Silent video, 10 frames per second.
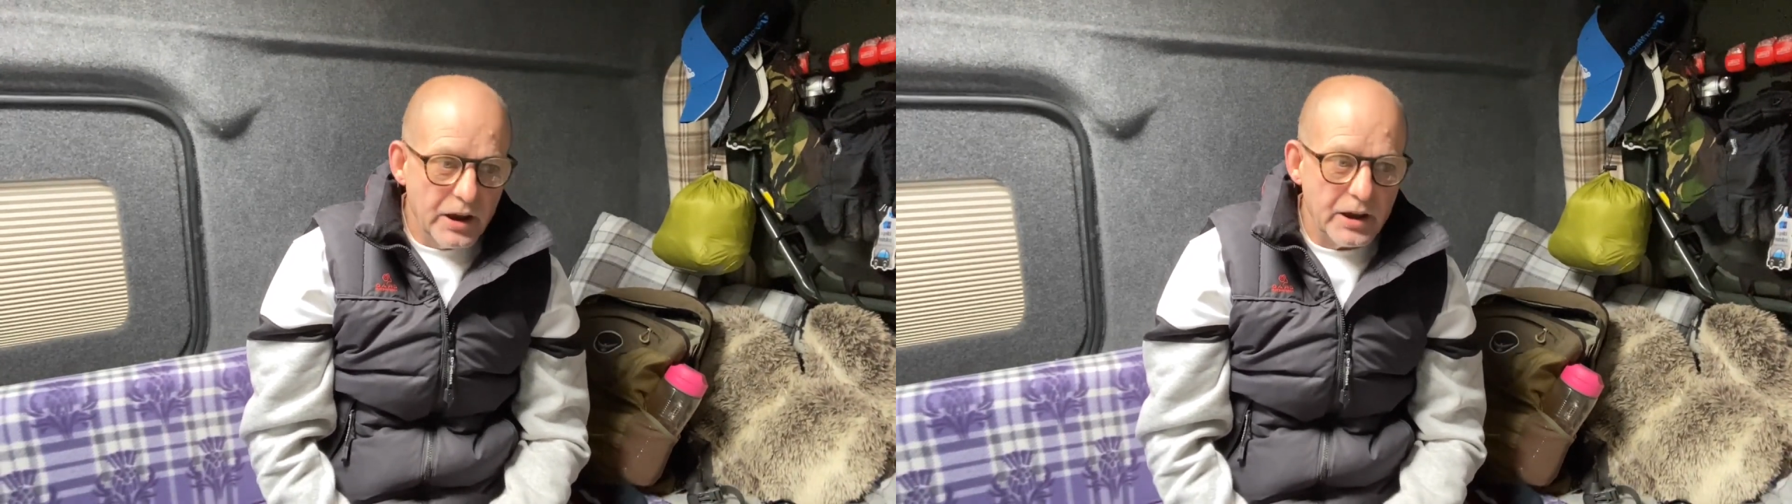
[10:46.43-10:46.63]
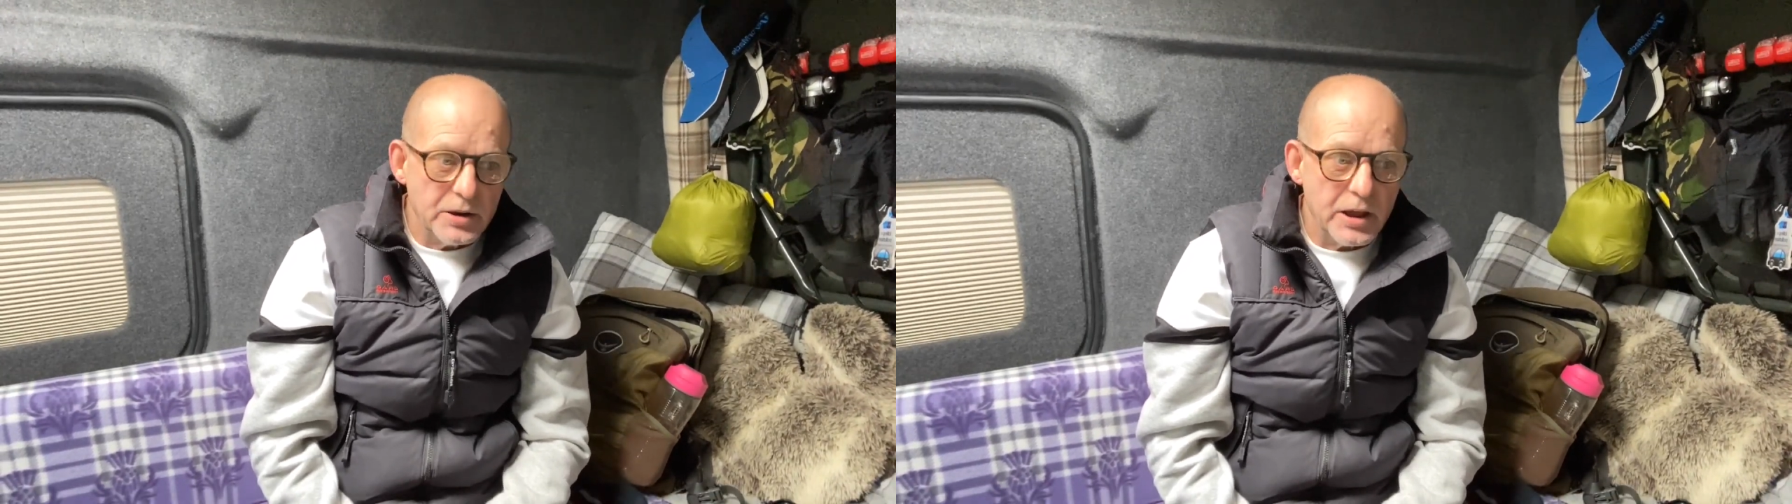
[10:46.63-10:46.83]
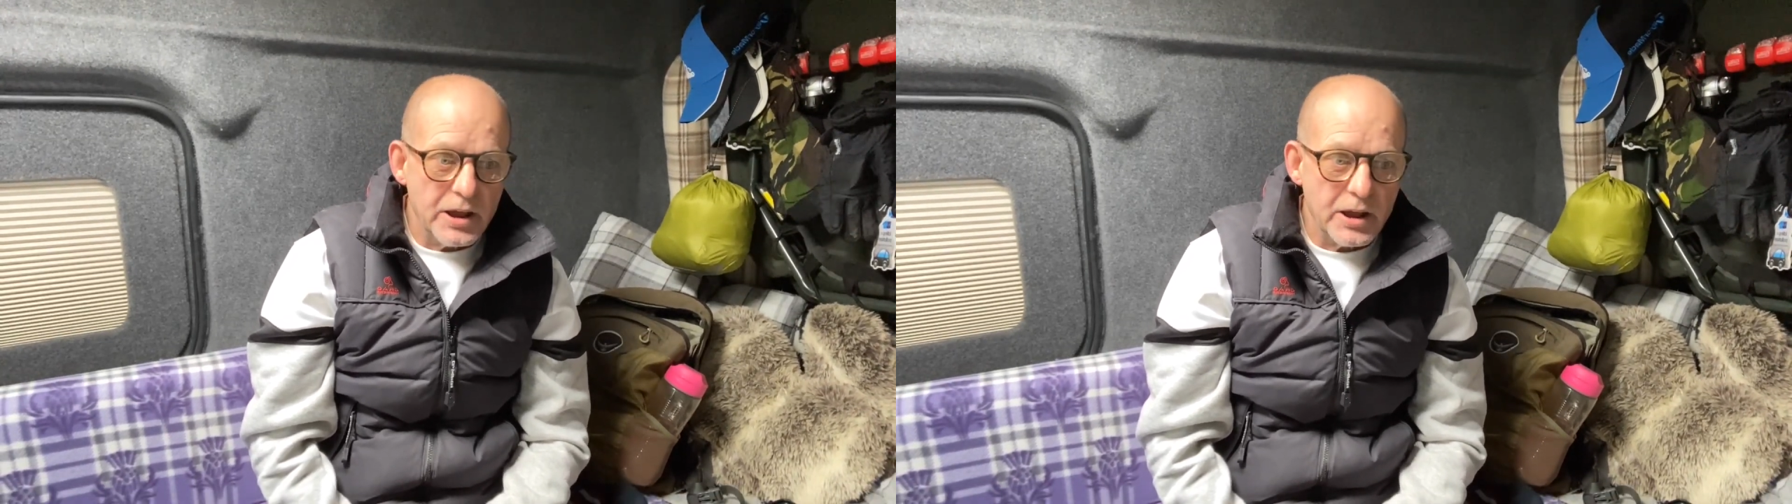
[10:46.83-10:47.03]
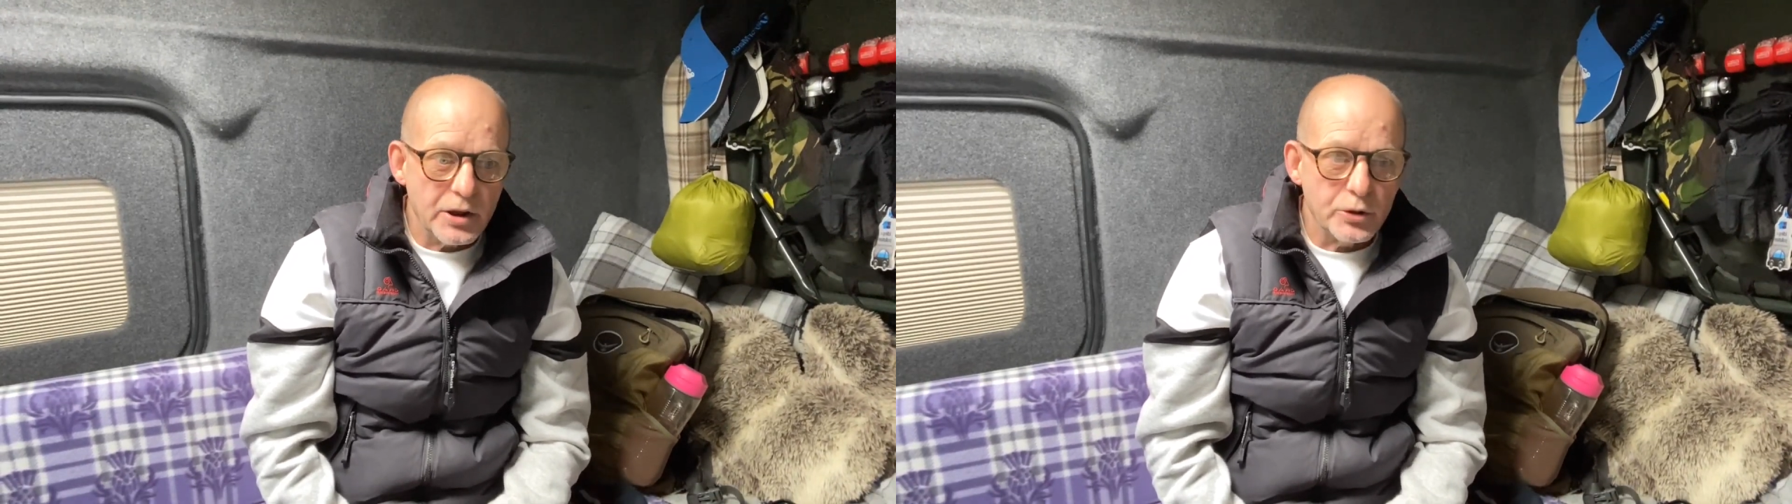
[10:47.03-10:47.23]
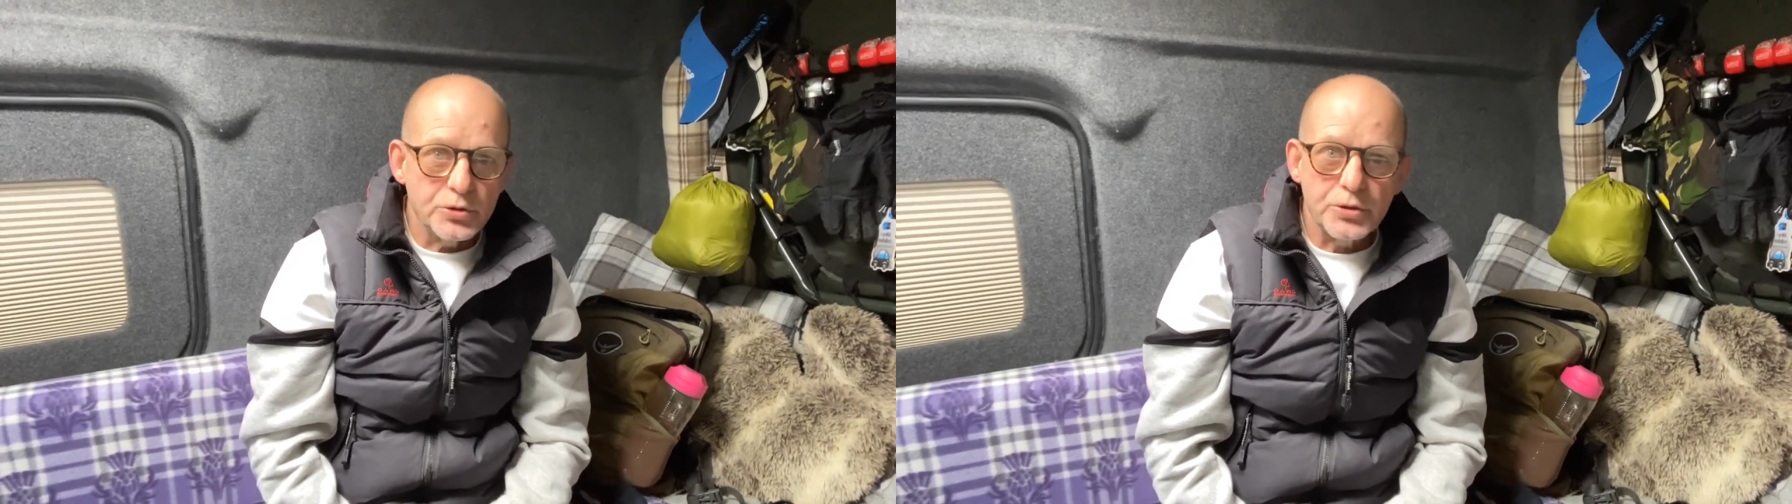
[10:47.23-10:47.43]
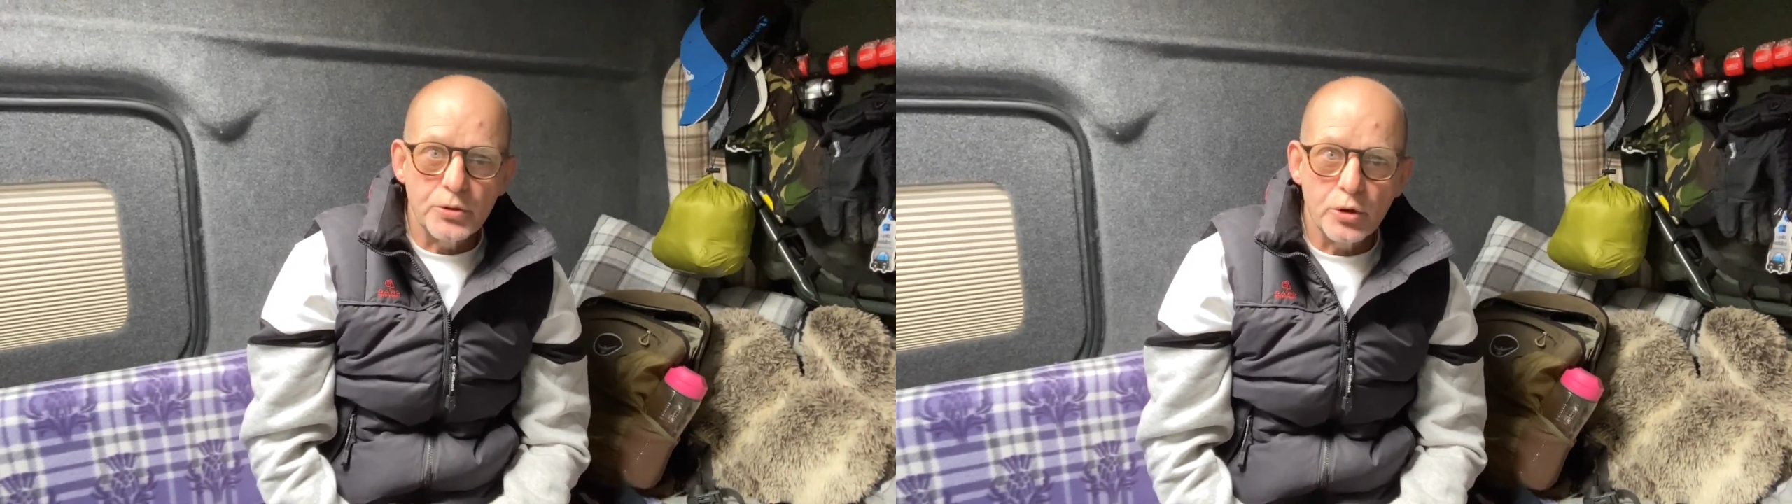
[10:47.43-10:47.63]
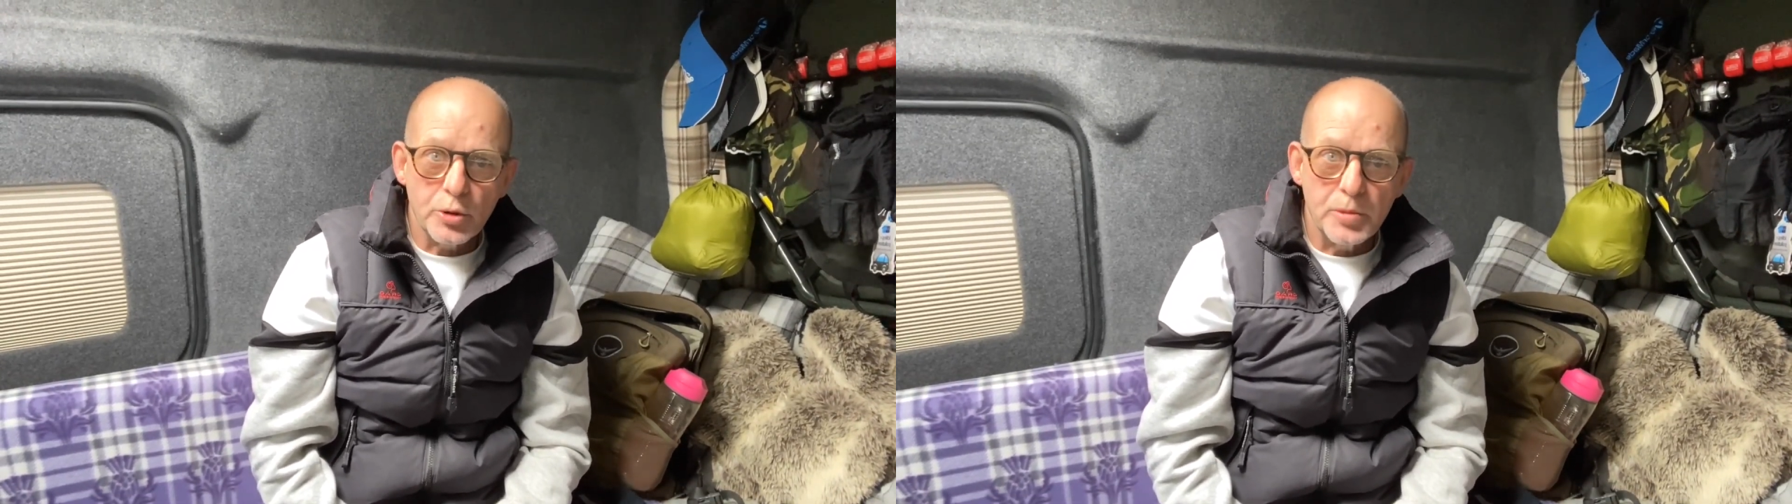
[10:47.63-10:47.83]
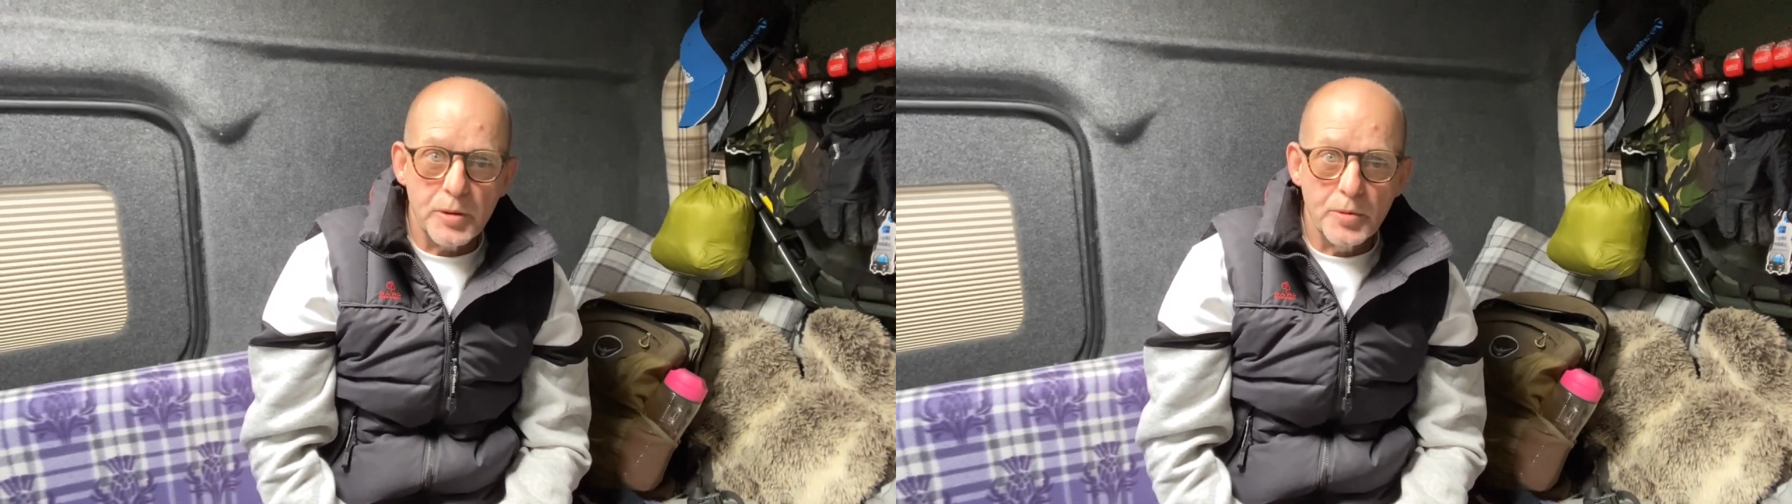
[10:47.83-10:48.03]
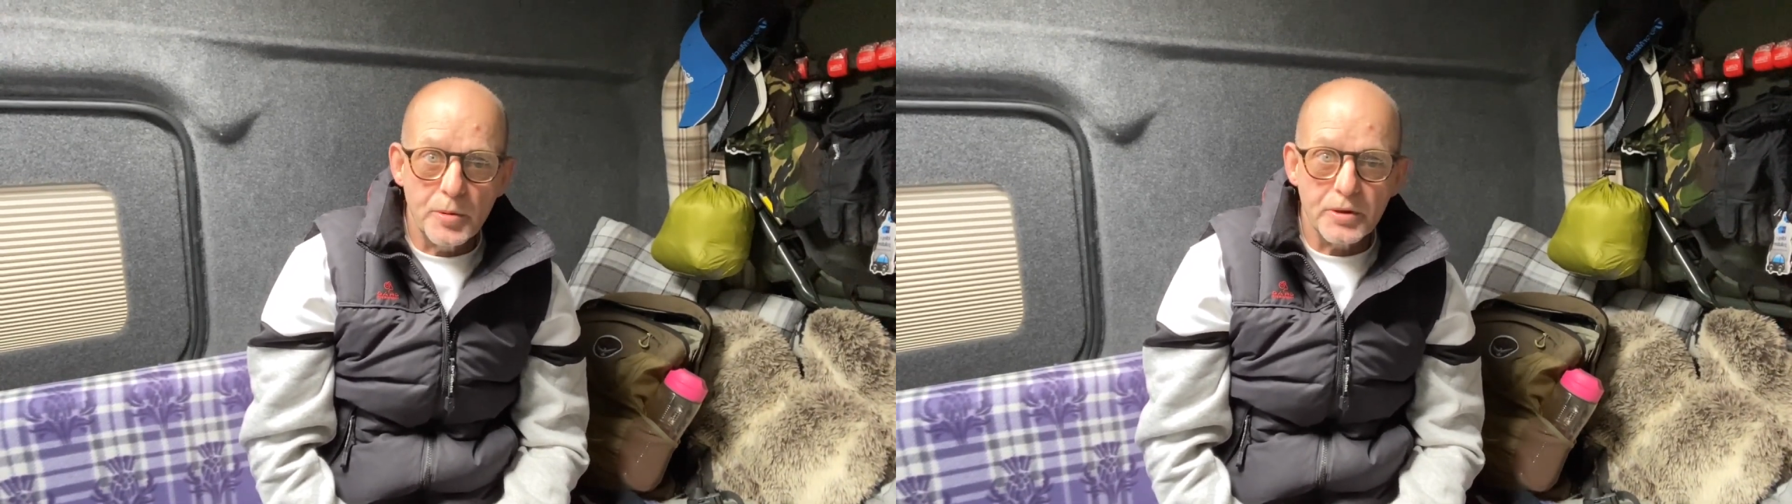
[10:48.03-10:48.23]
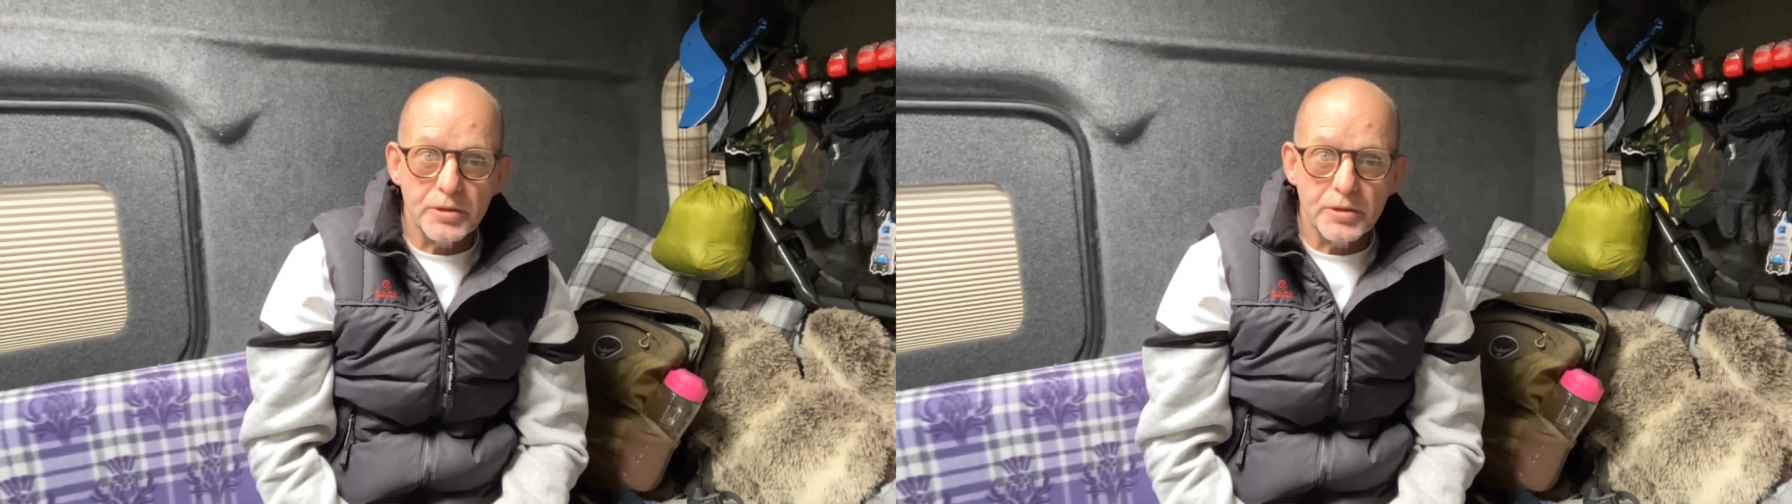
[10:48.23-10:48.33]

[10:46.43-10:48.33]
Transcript: and looked through all the paperwork